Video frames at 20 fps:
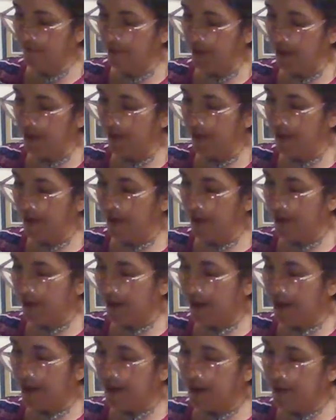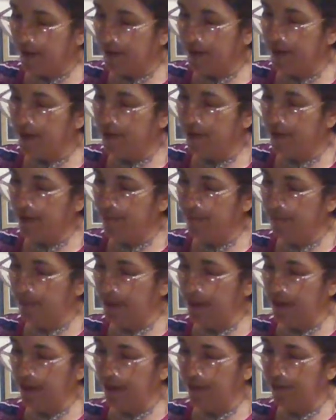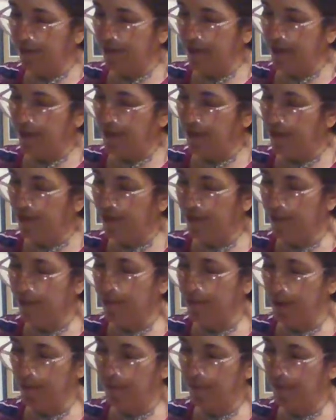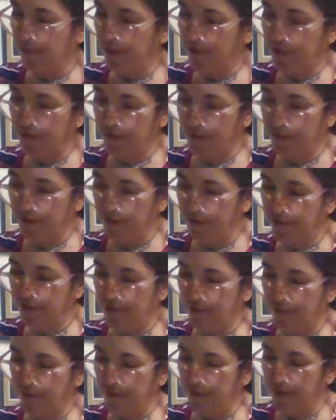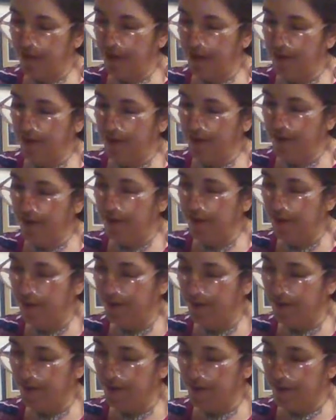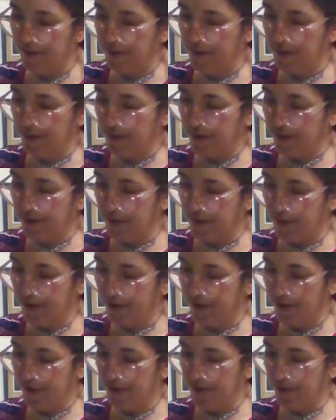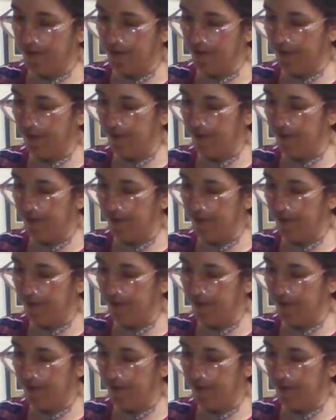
like canned goods and beans. I need to use up lentils, stuff like that. You know,